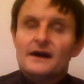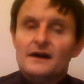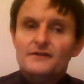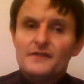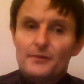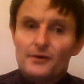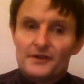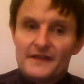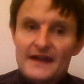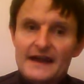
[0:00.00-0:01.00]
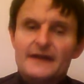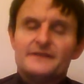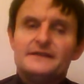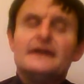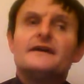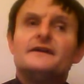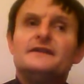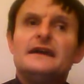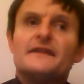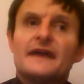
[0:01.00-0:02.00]
over the border there, near
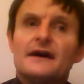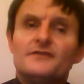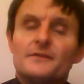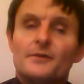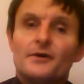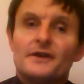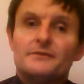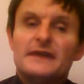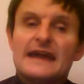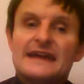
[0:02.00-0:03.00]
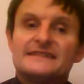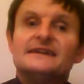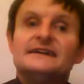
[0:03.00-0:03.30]
there, over the border, we get